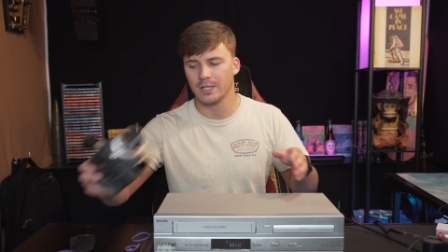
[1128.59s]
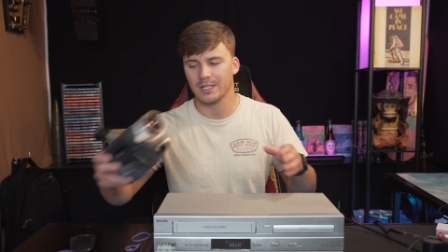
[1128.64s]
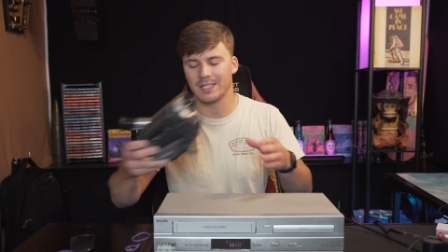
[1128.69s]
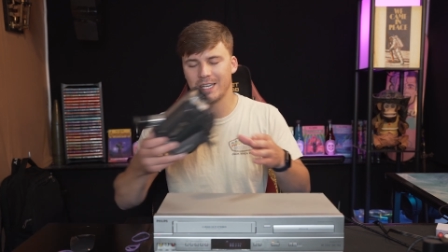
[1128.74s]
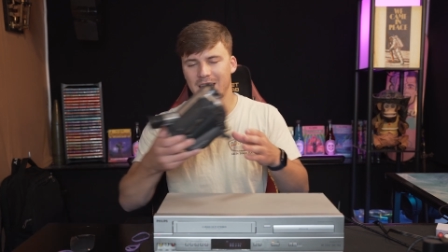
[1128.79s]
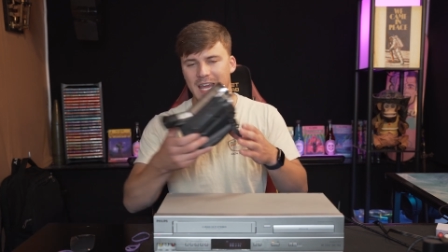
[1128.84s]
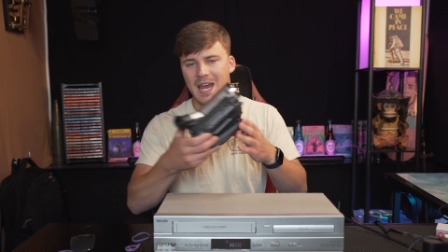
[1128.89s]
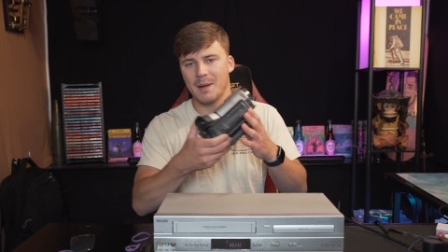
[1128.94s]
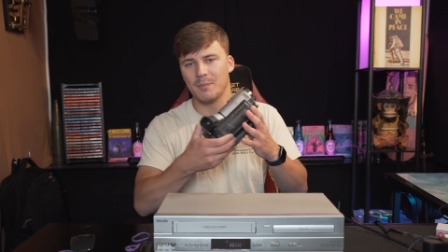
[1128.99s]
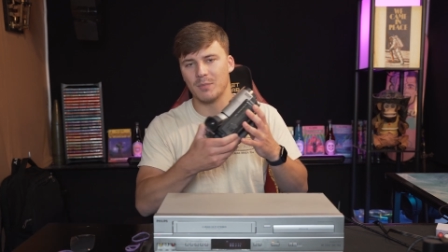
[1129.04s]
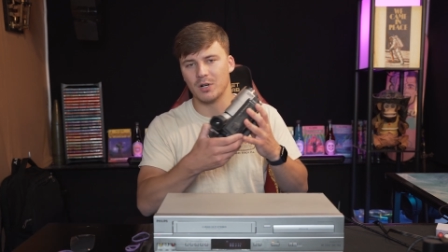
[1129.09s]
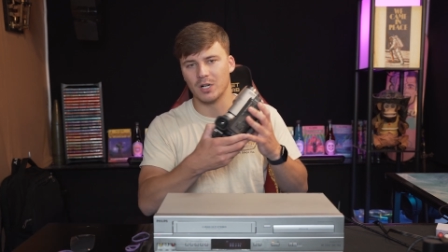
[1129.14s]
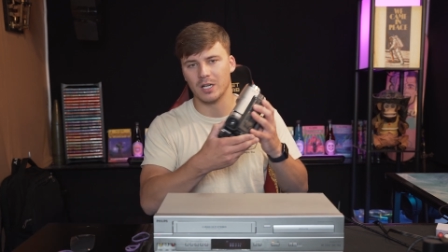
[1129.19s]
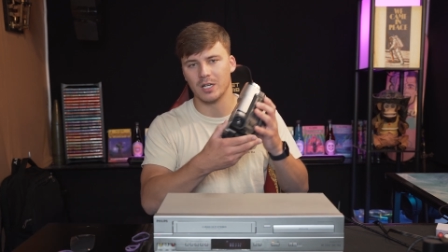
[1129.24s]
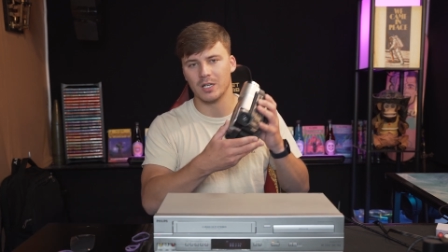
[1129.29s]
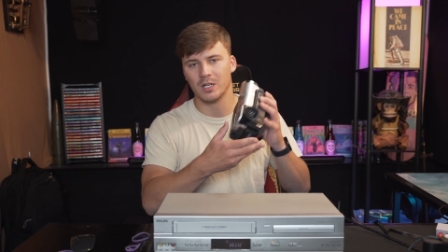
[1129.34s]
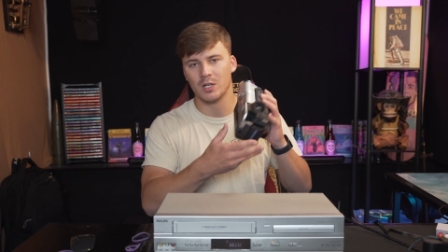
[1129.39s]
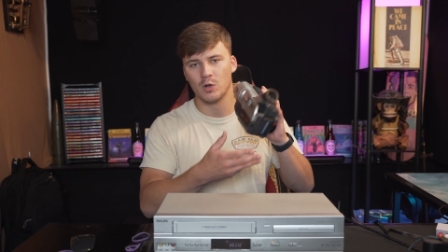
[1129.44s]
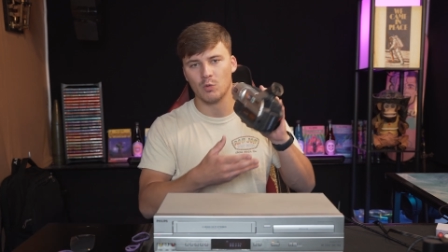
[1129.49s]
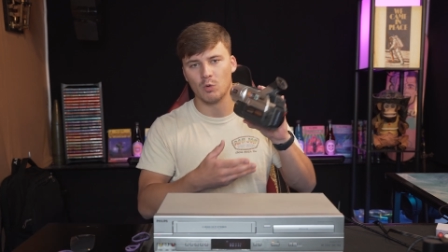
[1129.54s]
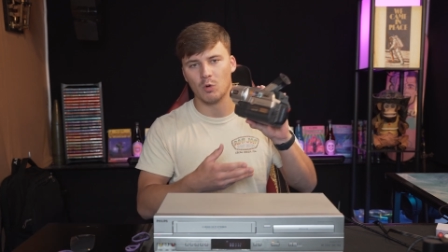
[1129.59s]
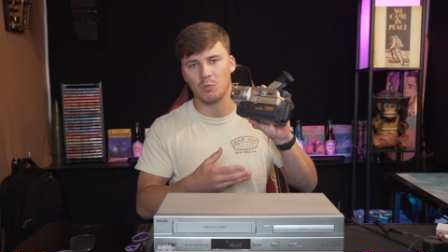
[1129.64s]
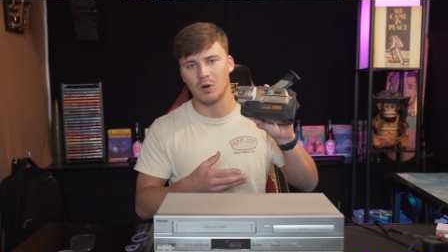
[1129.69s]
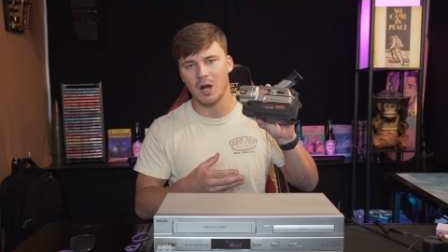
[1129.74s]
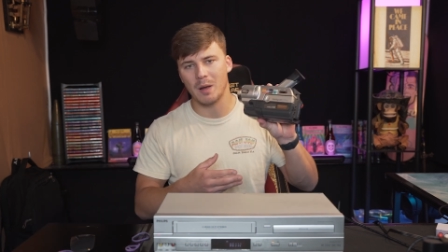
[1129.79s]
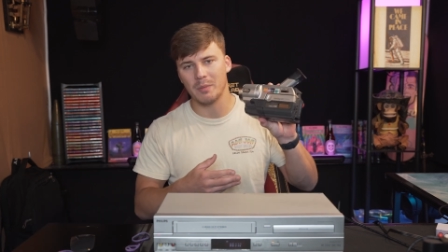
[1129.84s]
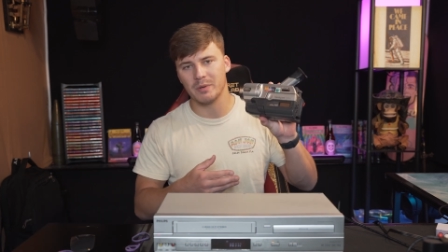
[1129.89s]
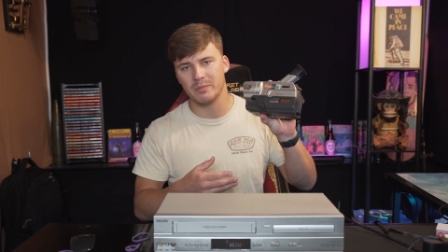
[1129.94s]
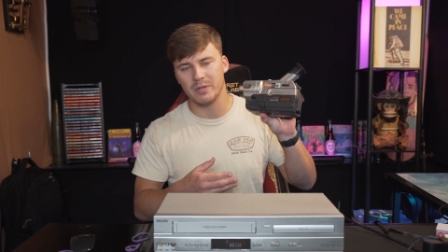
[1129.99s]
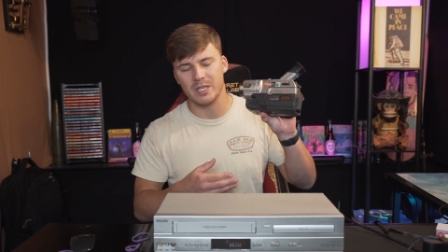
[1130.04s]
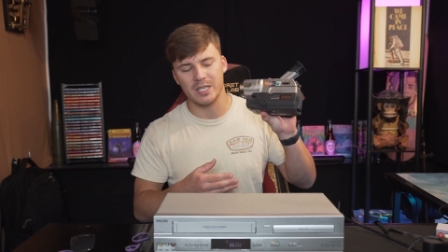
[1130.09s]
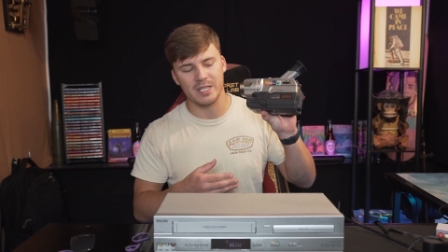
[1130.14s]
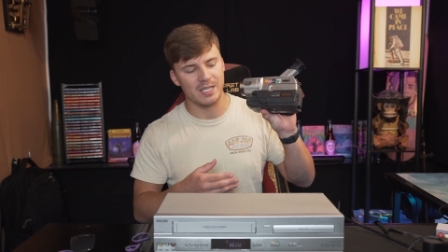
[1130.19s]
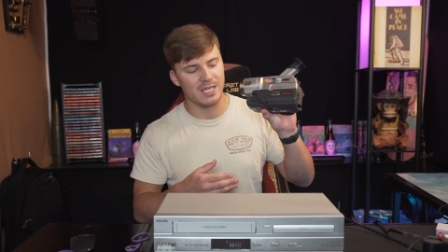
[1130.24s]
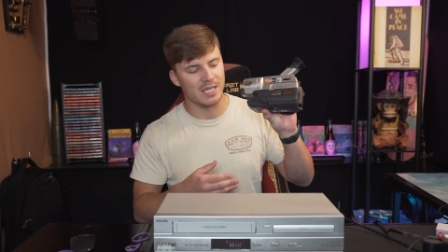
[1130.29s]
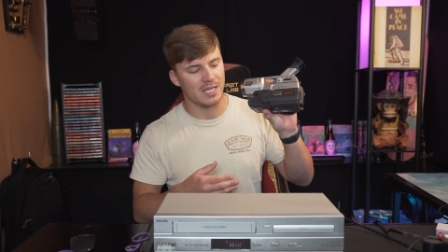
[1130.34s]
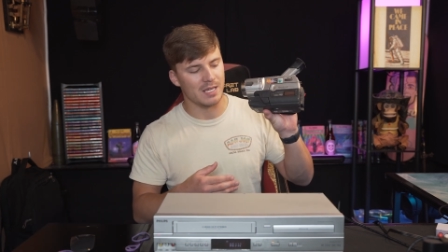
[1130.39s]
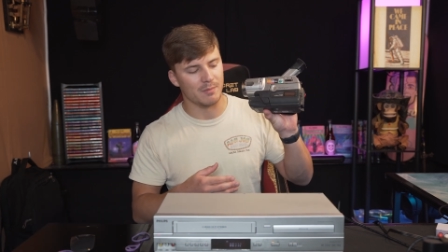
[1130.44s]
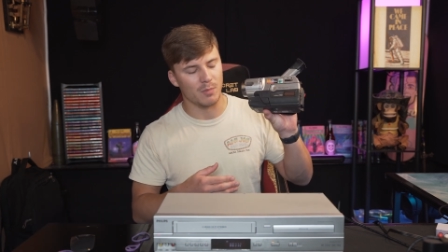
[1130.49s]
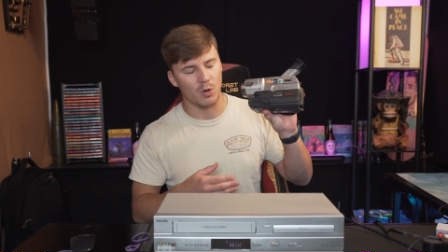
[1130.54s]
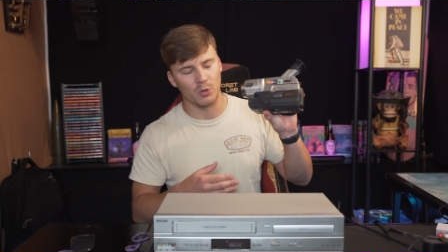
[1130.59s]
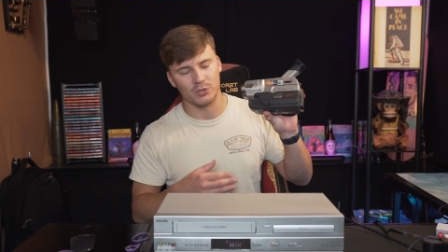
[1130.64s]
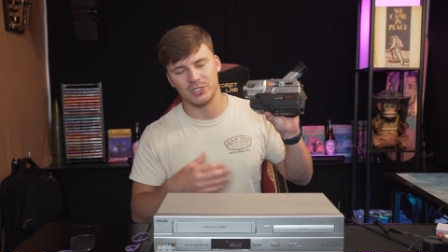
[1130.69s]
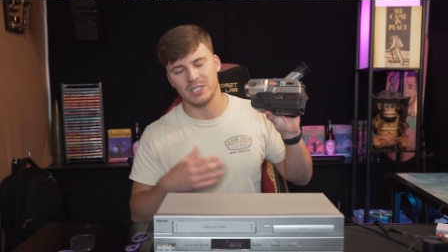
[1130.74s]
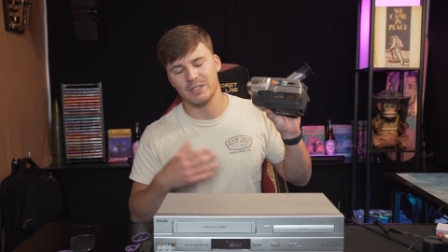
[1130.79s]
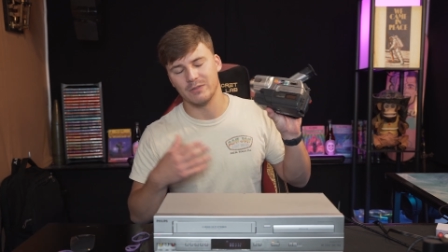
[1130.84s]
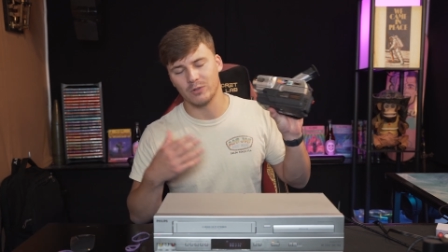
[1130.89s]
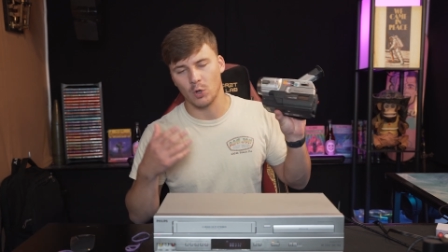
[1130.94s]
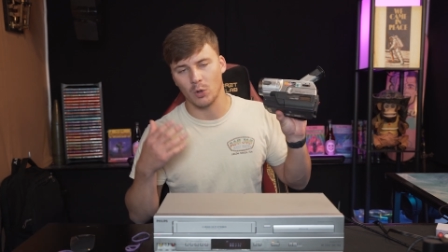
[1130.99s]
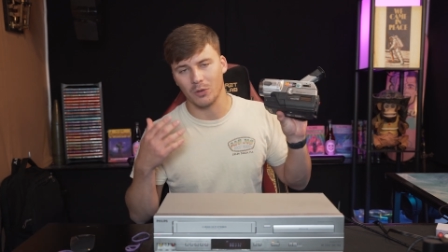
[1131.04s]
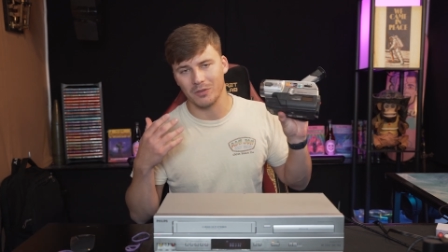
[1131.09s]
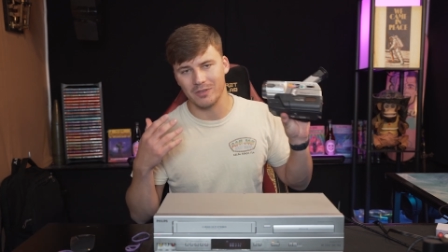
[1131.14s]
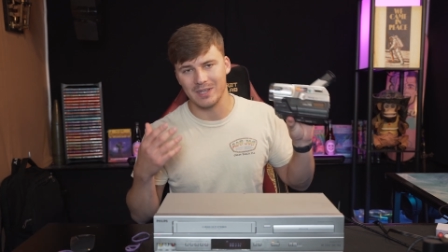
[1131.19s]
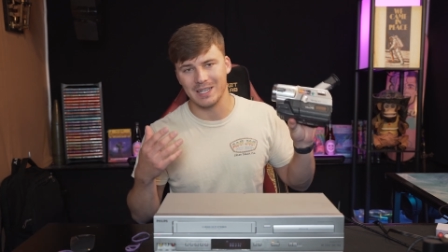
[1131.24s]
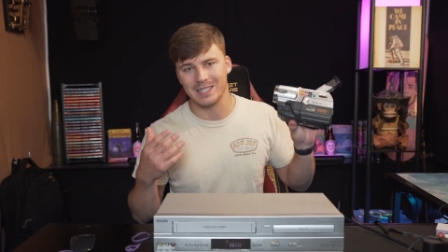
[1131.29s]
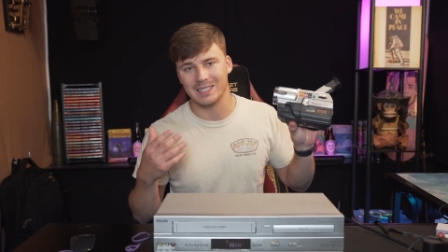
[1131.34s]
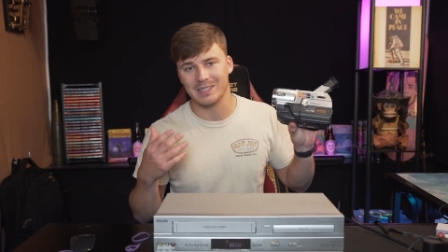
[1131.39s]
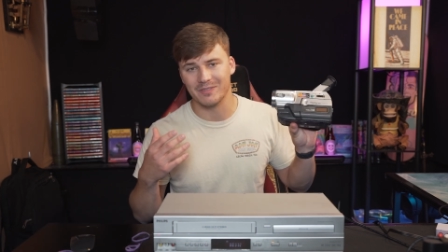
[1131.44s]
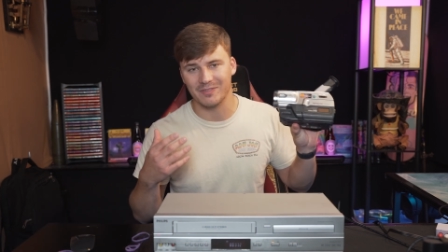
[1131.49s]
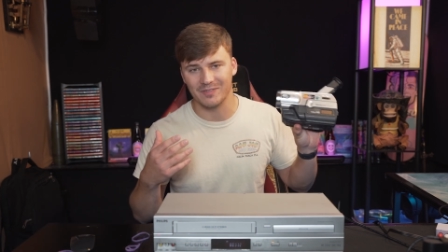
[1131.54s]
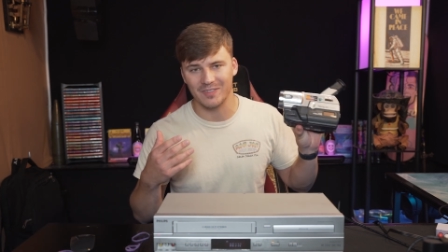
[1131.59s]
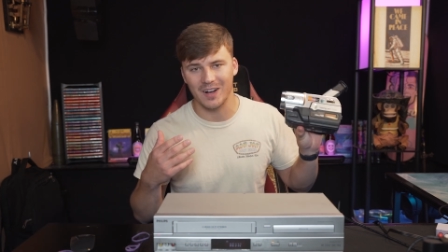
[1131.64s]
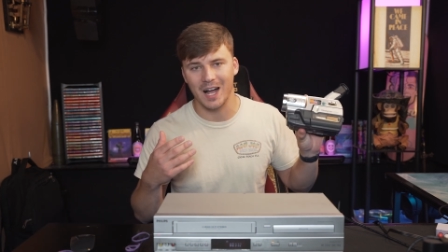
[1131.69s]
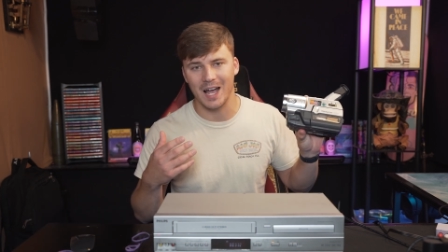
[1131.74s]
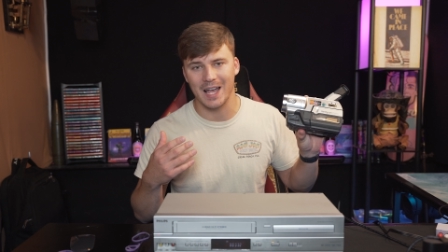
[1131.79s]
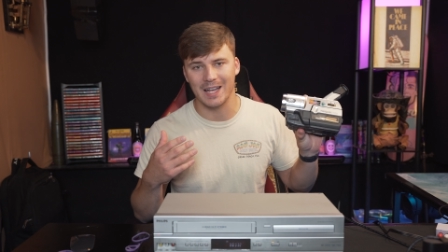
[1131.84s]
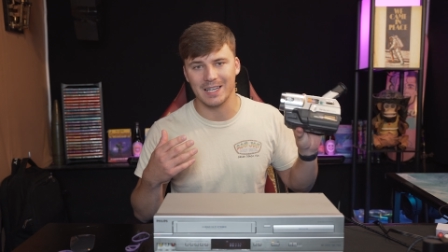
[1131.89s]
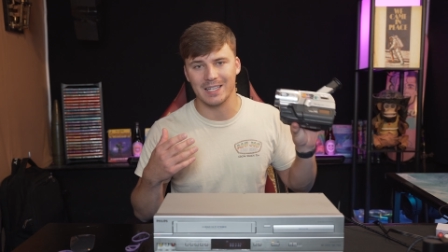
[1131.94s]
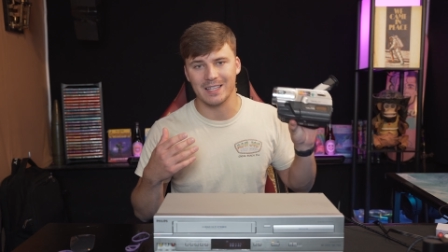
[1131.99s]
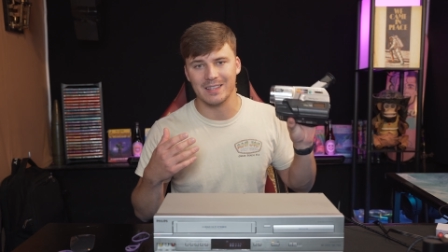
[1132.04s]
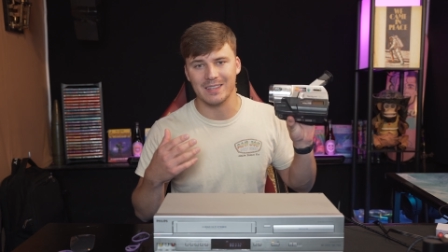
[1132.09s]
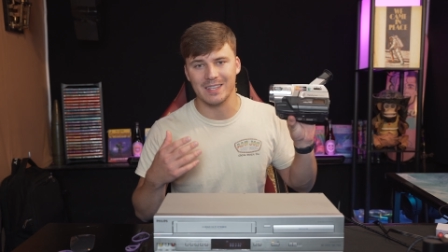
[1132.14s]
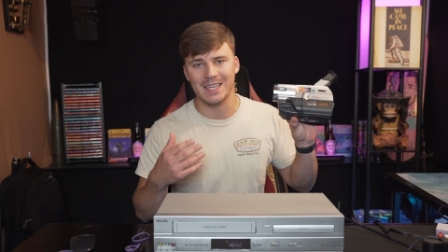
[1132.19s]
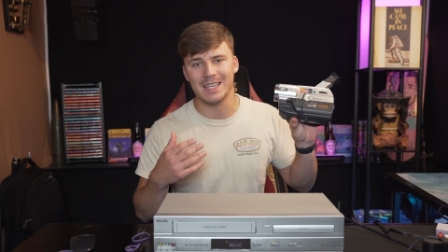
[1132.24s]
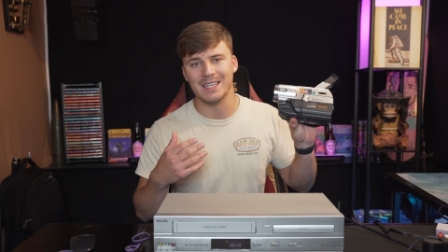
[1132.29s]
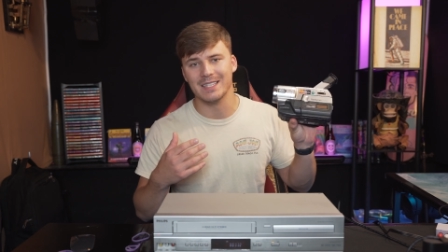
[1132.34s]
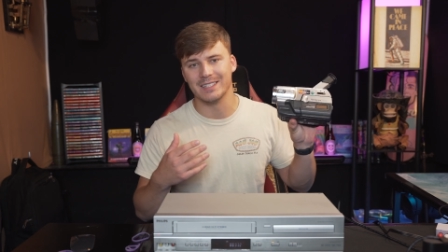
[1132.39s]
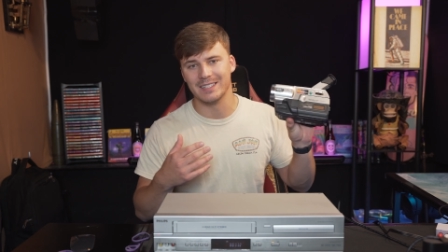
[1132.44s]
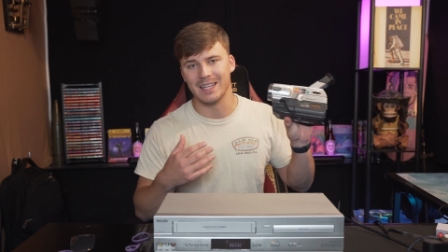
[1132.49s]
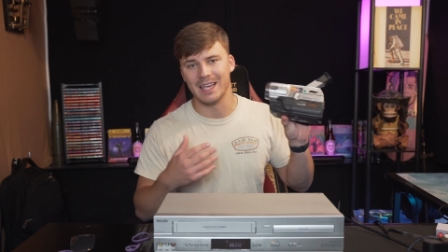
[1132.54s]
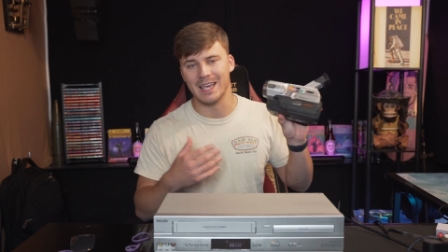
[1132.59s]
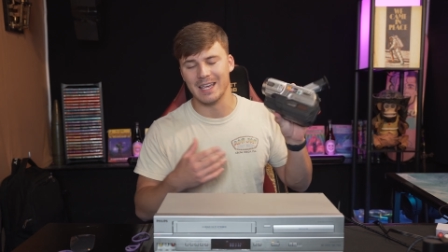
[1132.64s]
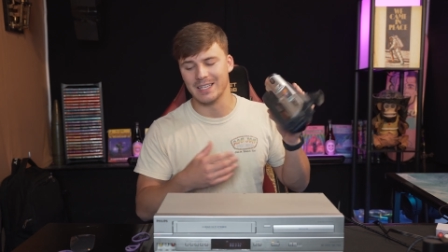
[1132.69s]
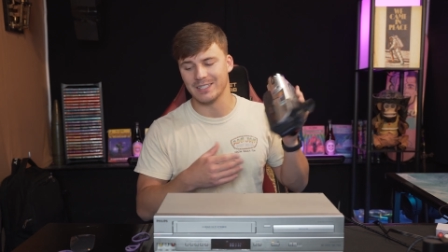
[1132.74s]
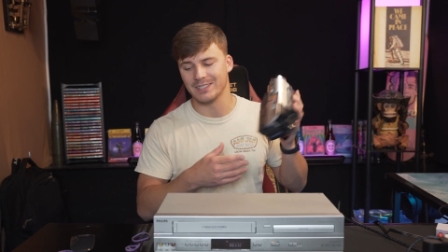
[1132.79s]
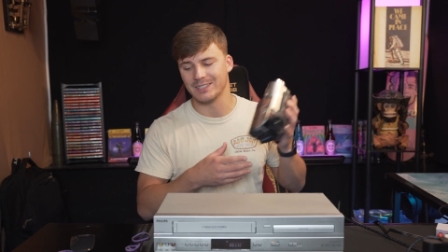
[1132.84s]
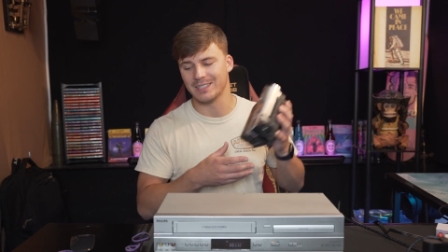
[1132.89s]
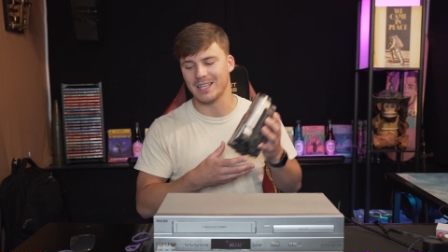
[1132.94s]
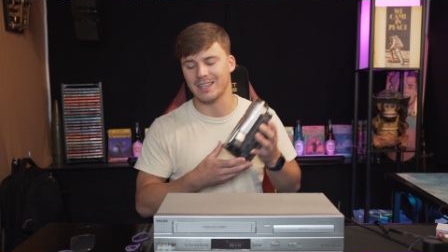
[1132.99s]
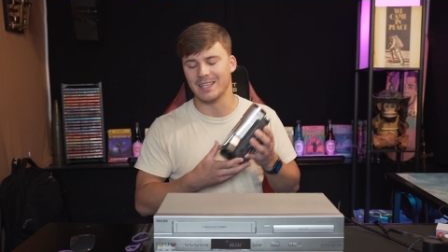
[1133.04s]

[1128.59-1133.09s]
camera will probably be the most difficult thing to find these days,